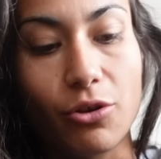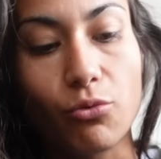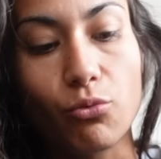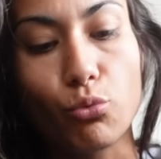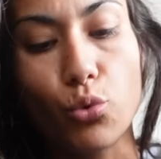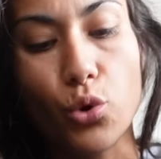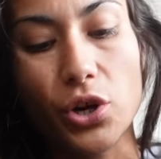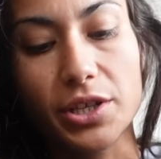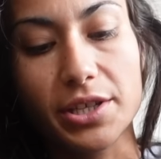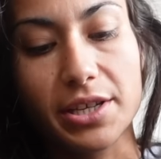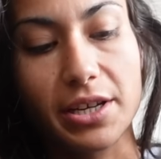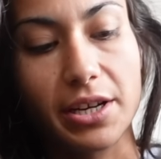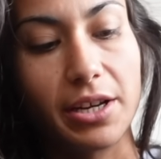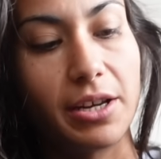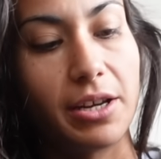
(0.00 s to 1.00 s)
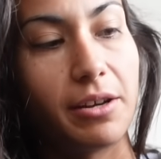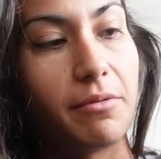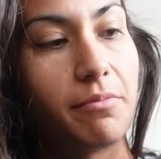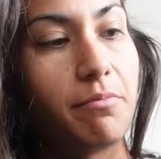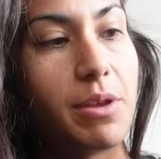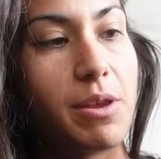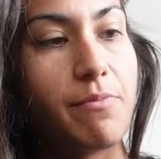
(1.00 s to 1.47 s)
what's gonna
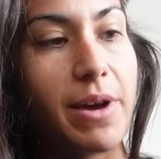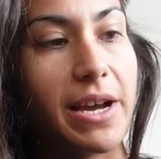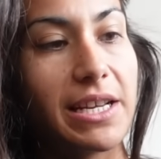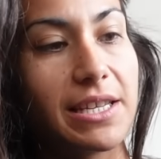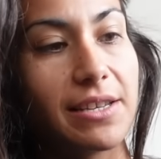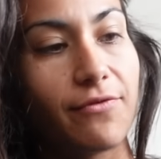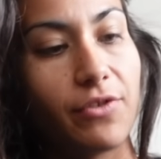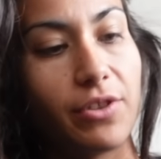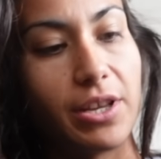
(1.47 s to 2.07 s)
be best for